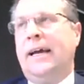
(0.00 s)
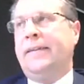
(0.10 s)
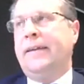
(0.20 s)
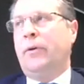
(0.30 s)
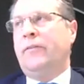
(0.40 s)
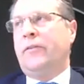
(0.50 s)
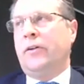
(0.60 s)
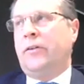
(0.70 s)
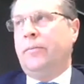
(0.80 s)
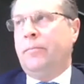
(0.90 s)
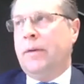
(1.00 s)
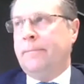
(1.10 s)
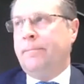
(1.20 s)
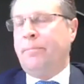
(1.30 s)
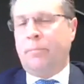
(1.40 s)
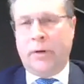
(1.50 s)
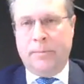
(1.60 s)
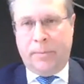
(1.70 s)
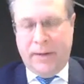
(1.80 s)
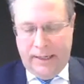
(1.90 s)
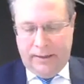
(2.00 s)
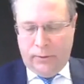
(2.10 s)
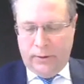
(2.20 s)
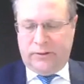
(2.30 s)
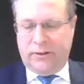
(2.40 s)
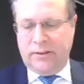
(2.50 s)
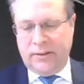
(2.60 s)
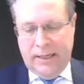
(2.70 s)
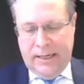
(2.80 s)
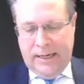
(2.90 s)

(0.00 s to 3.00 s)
and then we've got some pre-prepared questions,